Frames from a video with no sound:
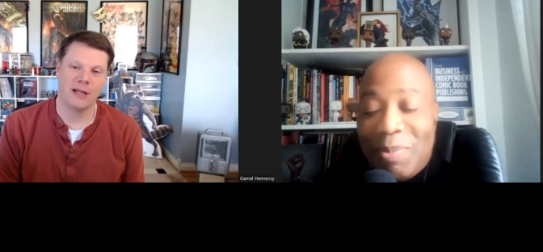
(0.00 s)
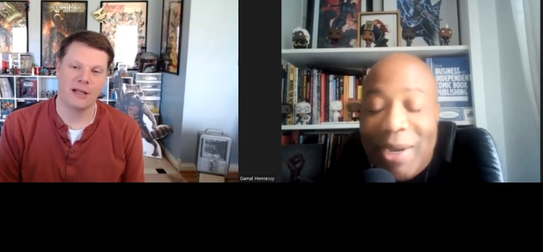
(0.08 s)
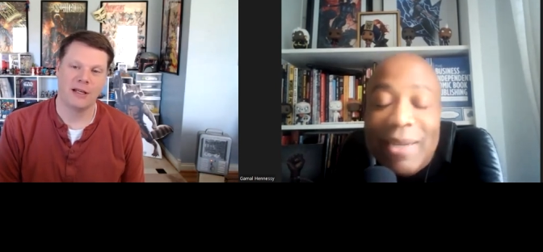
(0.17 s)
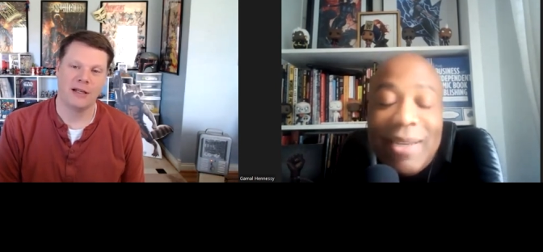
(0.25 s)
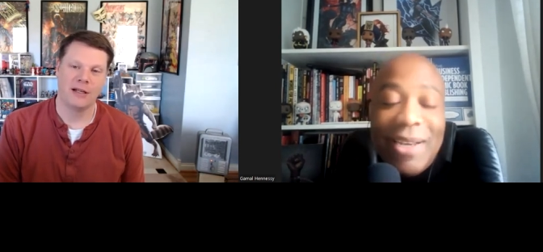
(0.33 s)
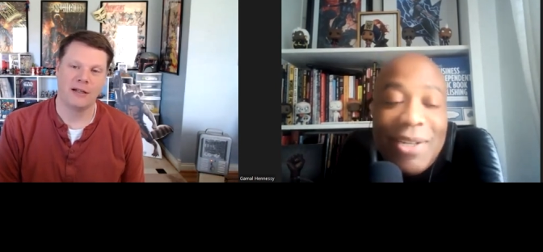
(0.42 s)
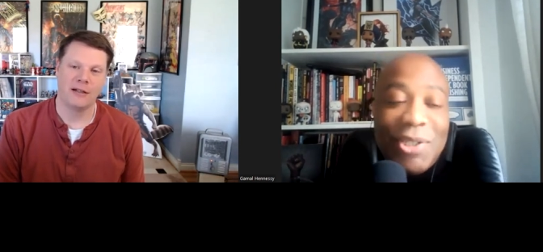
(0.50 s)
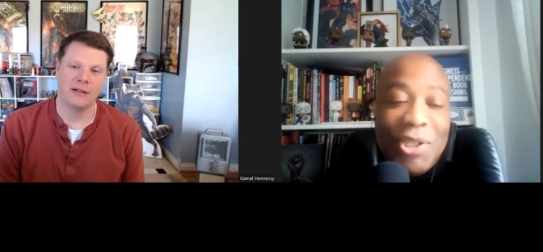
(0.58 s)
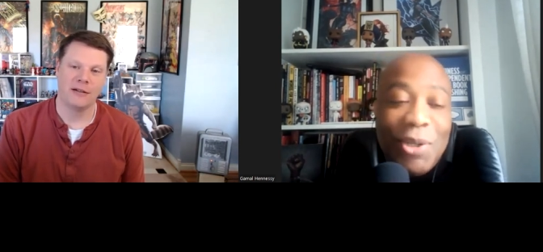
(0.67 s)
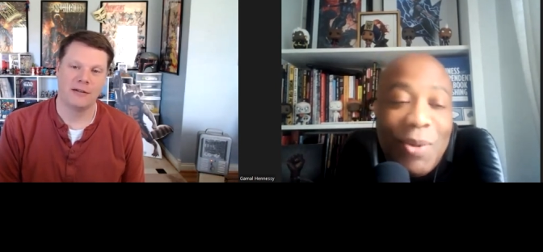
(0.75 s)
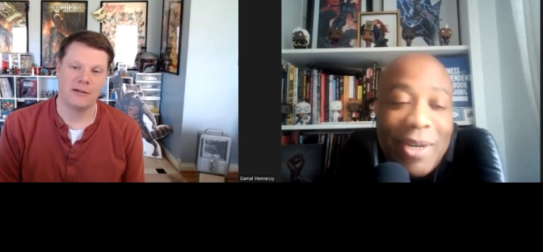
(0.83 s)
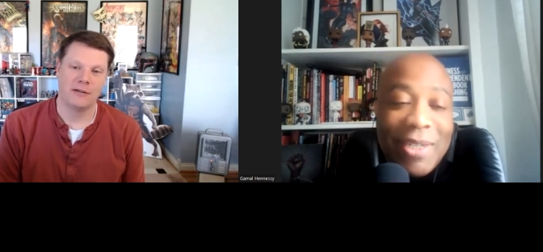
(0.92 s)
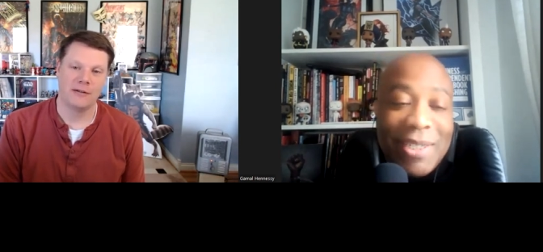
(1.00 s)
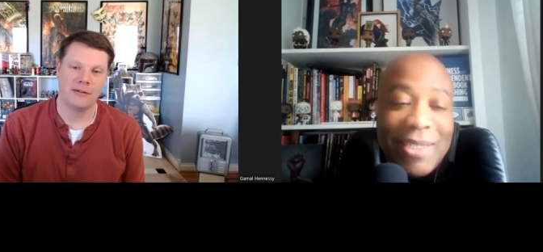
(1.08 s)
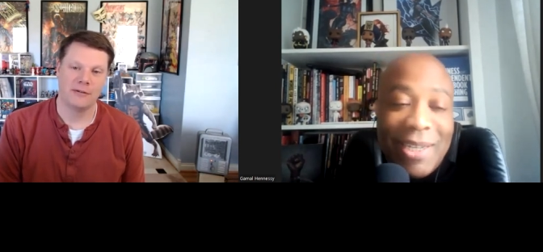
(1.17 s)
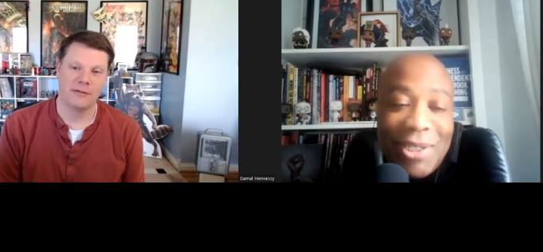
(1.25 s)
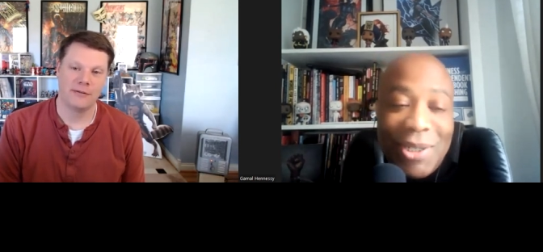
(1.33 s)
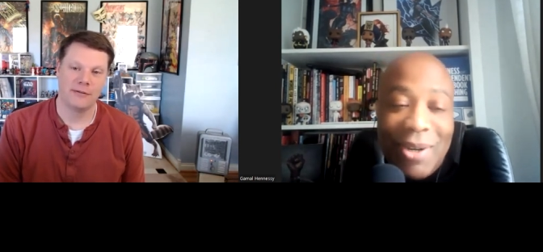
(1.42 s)
Speaker 1: But do you want to
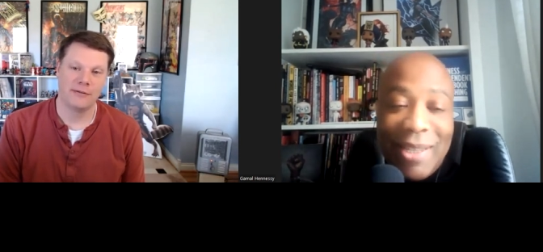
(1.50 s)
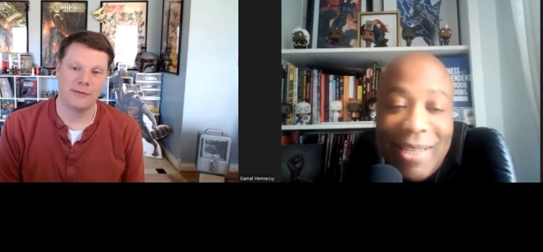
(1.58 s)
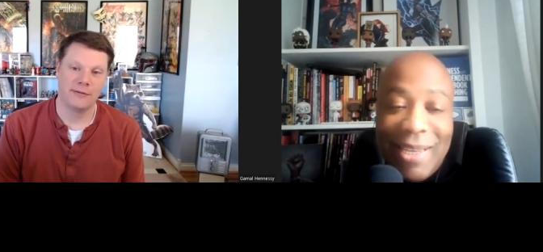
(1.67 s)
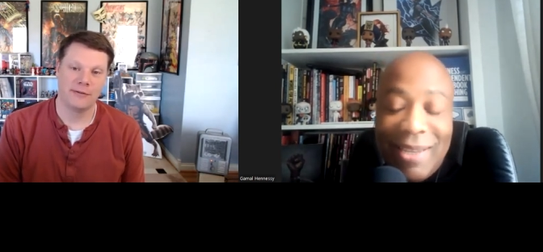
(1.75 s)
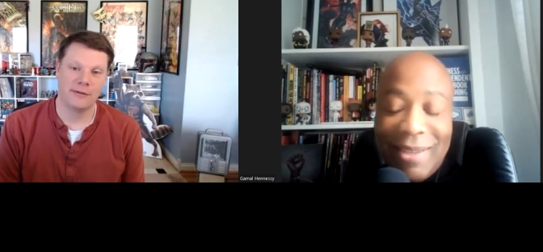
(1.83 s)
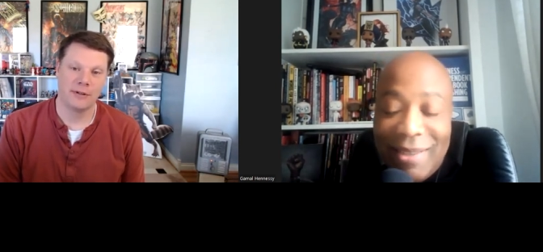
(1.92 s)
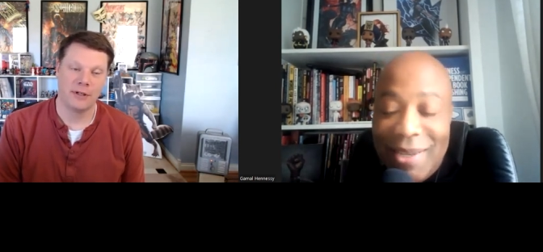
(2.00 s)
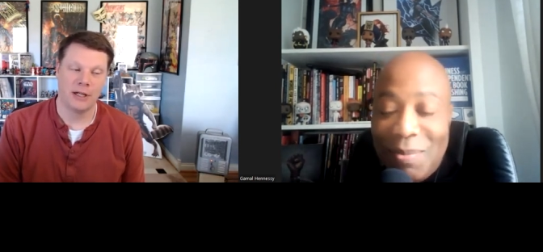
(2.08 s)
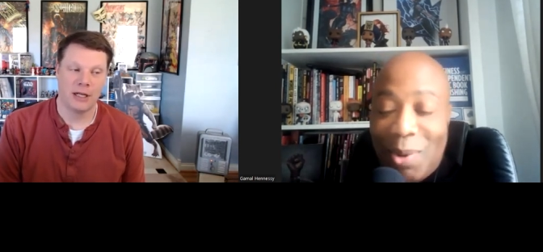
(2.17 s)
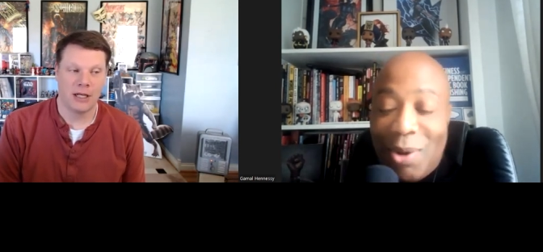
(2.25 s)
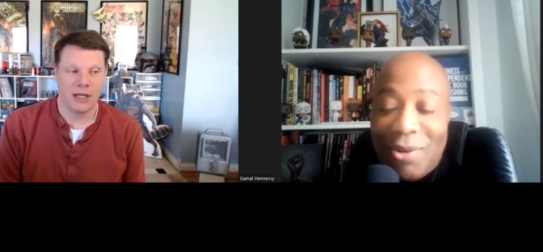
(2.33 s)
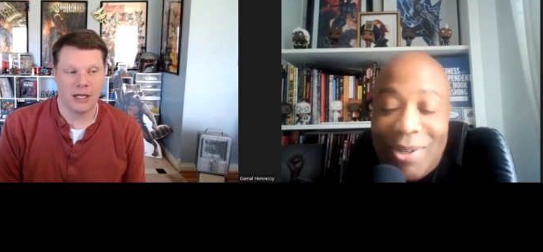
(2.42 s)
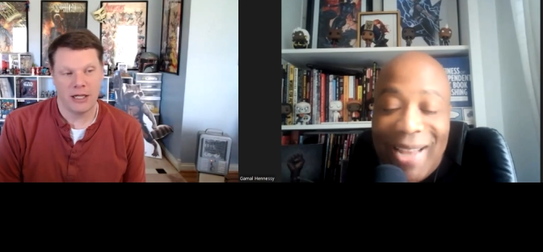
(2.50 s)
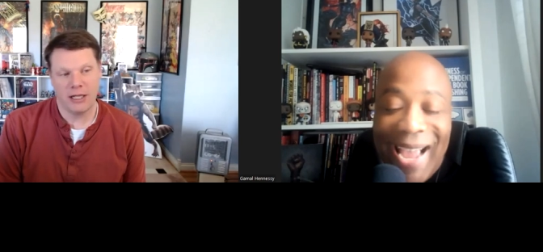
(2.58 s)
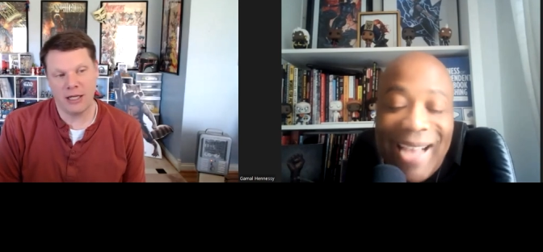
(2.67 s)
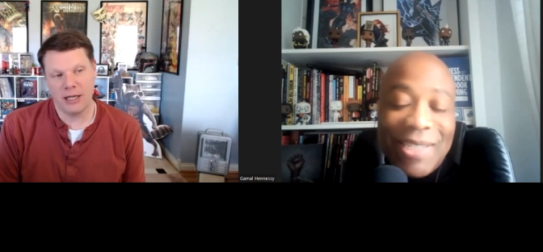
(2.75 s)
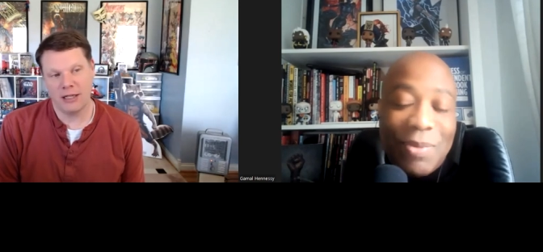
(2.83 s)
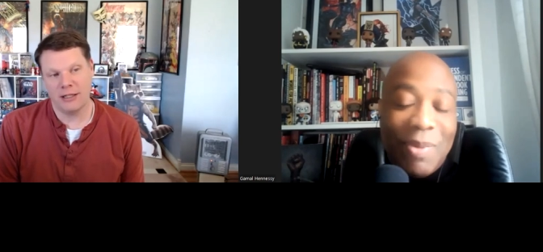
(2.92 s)
just touch on the the moral
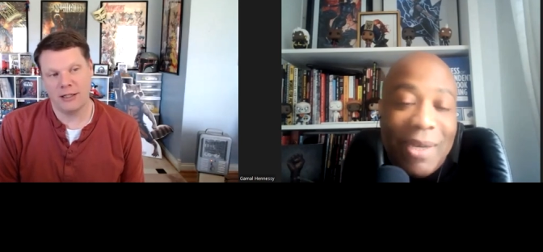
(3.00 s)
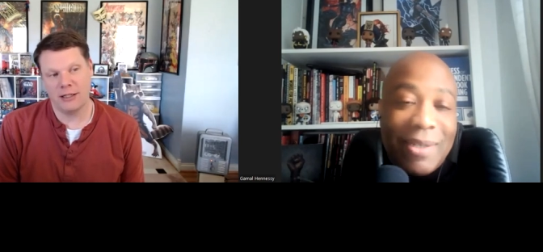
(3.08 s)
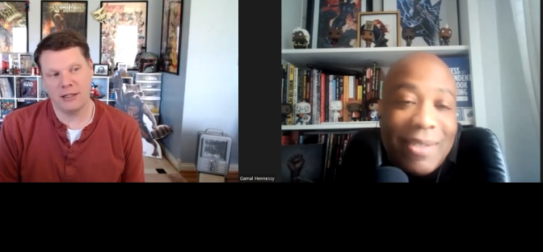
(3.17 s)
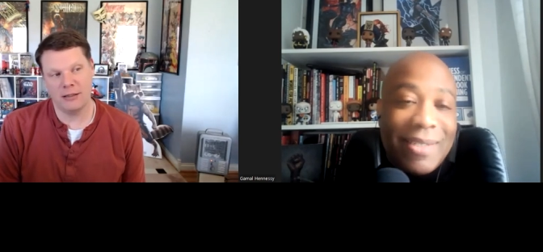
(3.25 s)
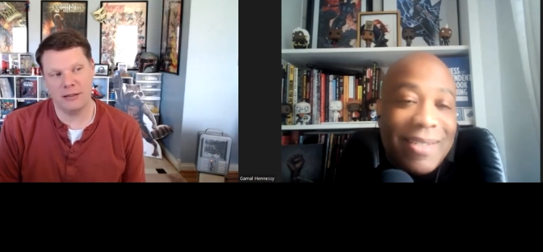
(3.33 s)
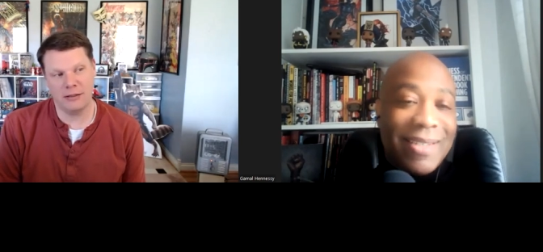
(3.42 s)
yeah. aspects?